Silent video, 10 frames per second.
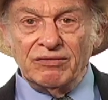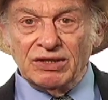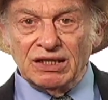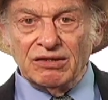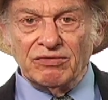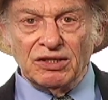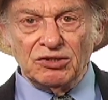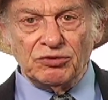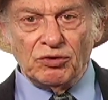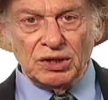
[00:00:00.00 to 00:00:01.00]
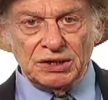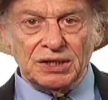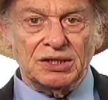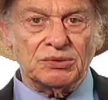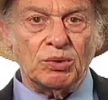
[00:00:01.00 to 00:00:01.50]
even in the Village Voice
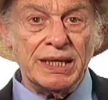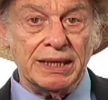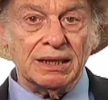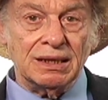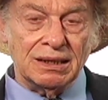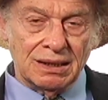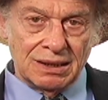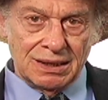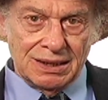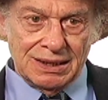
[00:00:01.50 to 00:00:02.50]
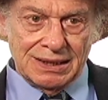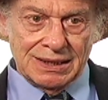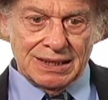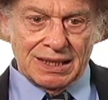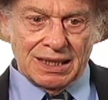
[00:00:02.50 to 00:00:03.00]
this week,
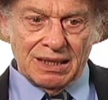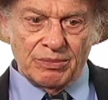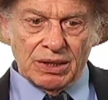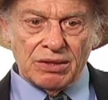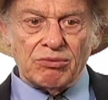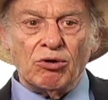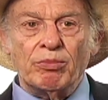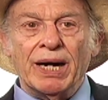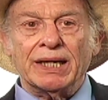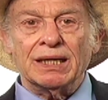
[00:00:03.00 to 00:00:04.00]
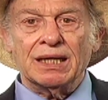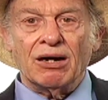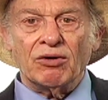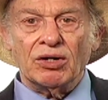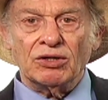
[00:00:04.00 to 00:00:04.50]
that I must throw back and
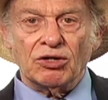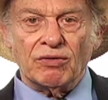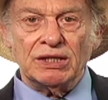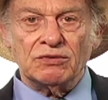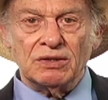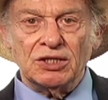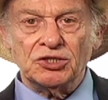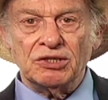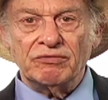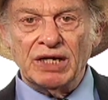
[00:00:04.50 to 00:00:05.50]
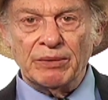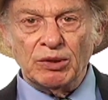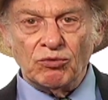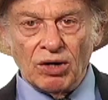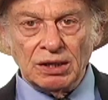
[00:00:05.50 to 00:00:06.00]
carry on the great tradition of
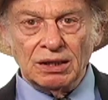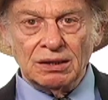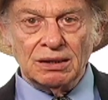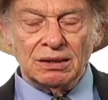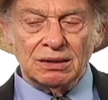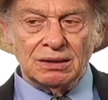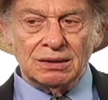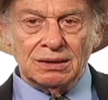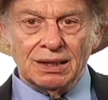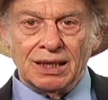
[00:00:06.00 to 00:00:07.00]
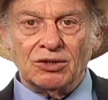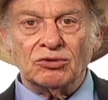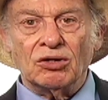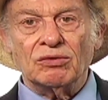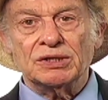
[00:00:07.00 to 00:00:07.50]
Damon Runyon. I
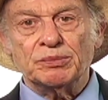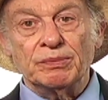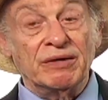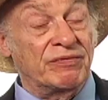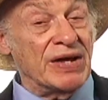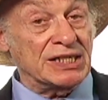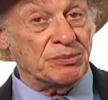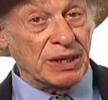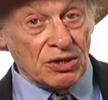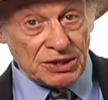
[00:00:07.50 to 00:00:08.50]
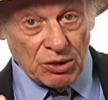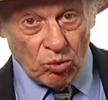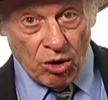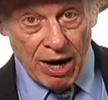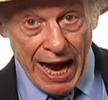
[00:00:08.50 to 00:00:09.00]
don't know if that's because he
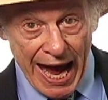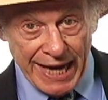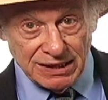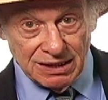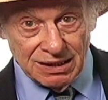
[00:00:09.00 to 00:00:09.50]
wore a hat